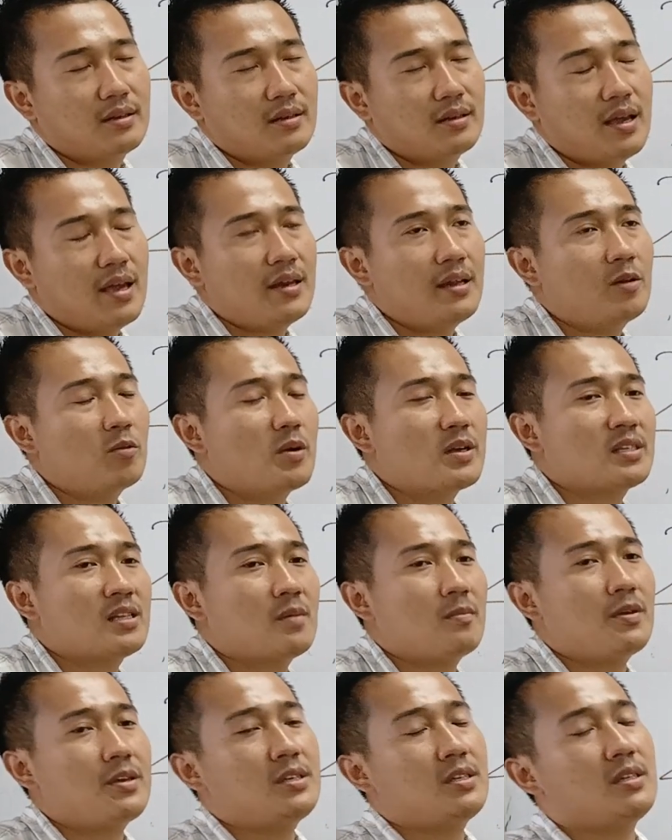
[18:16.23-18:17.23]
And it was
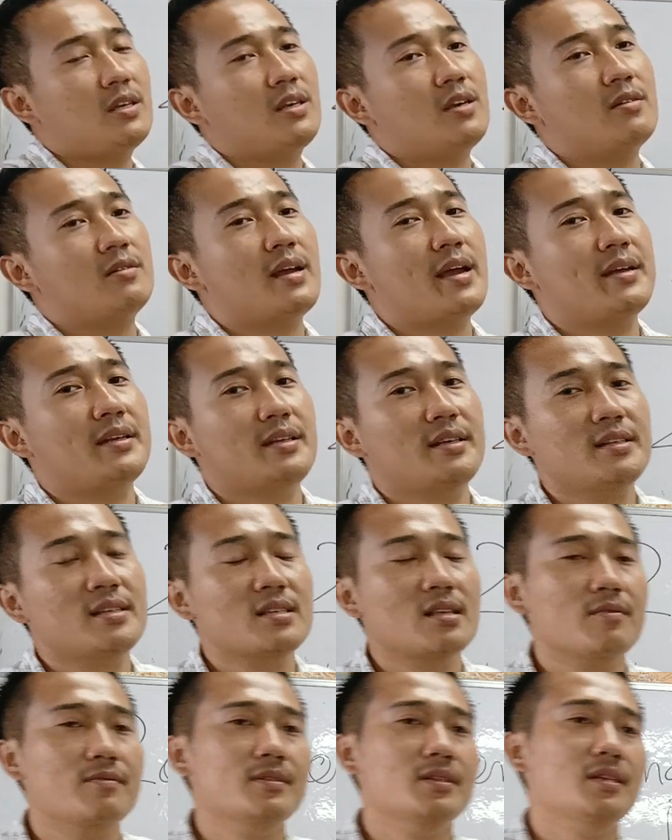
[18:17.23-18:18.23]
established in the year
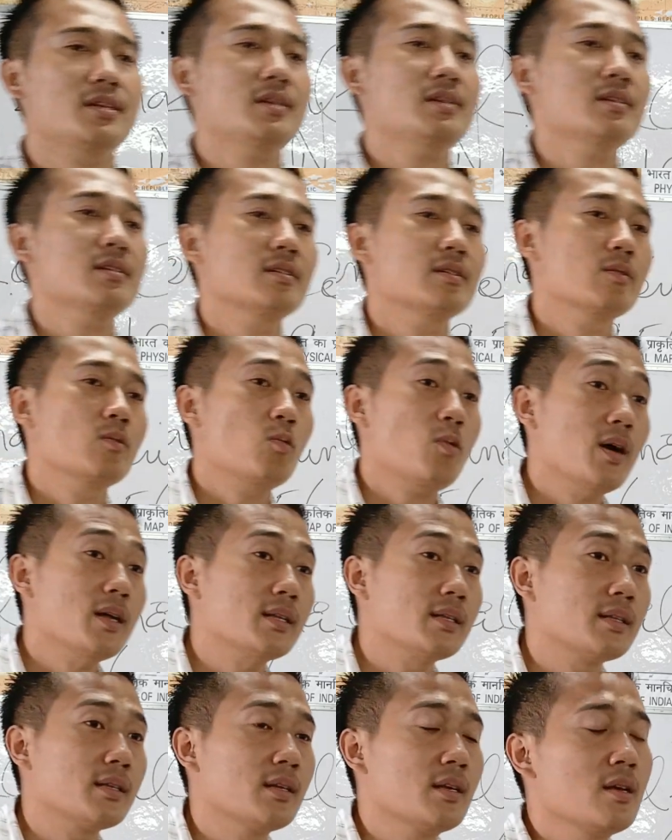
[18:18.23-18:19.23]
1971.
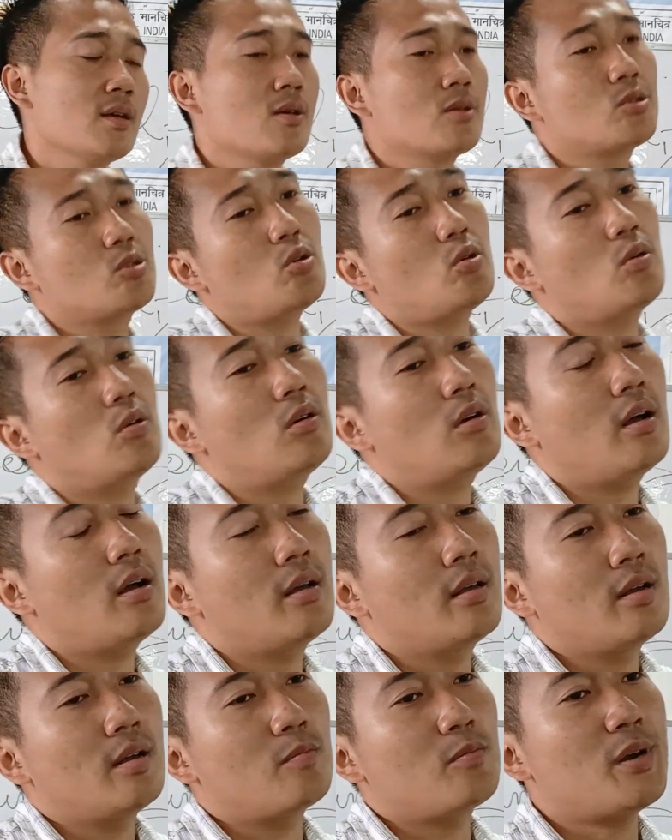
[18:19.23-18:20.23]
So
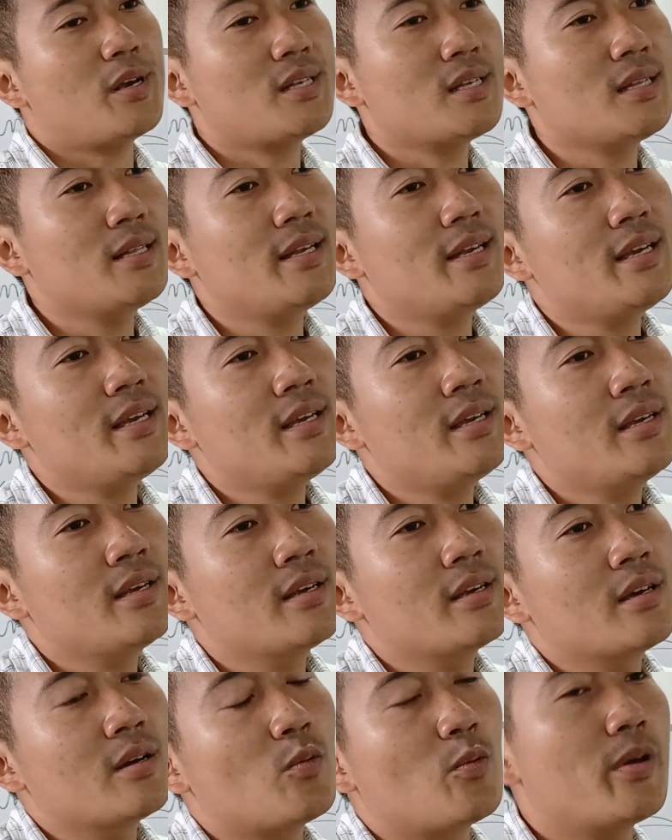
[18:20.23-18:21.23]

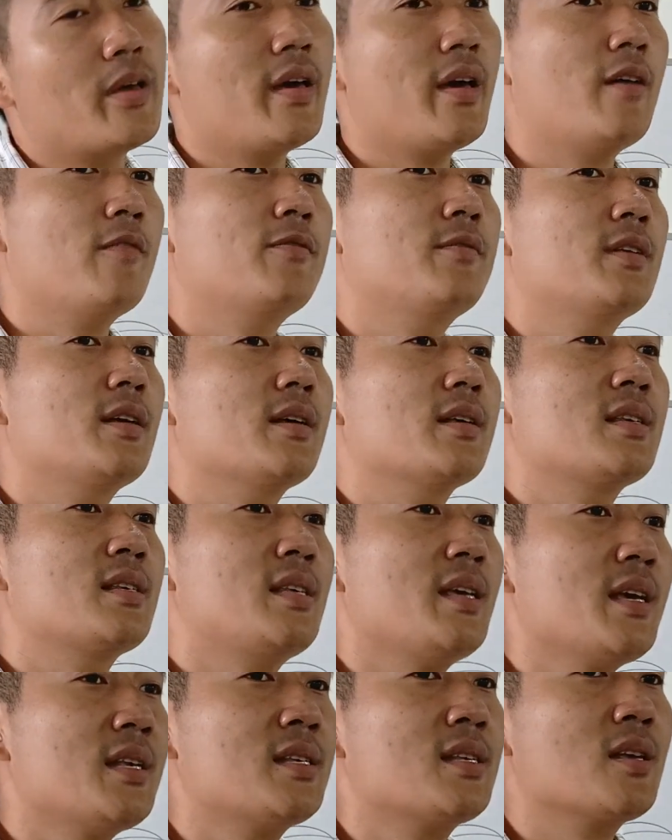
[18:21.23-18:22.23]
presently, we have the
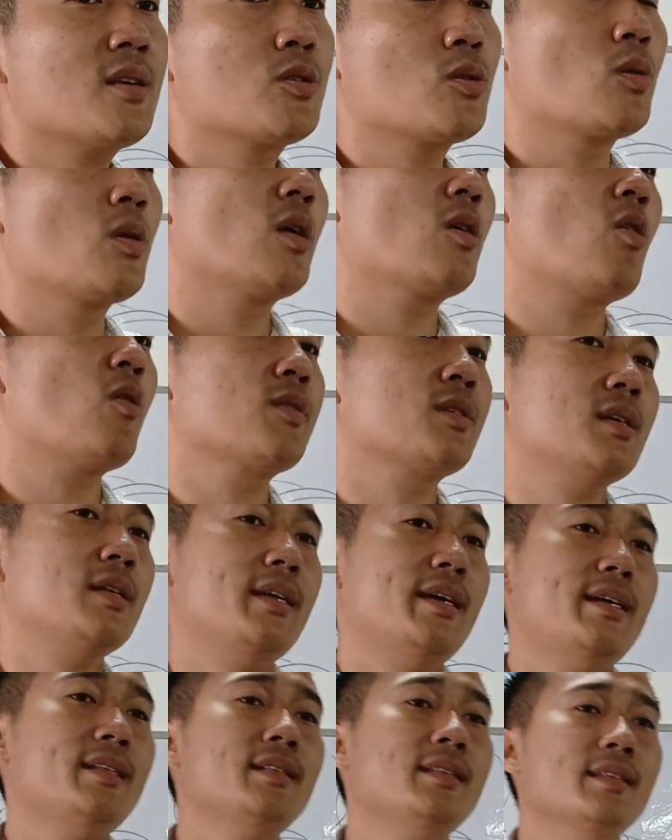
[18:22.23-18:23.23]
6th zonal council
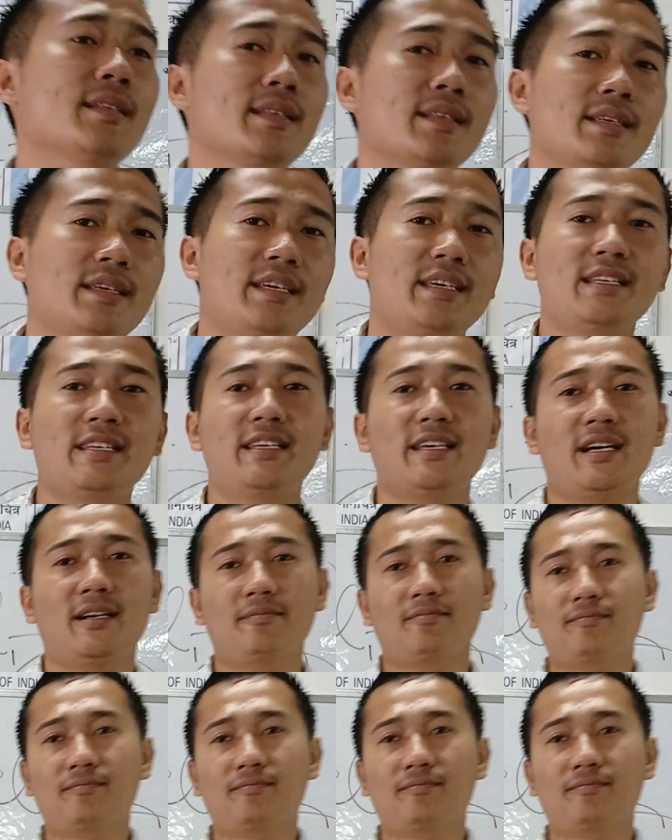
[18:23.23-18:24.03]
in India.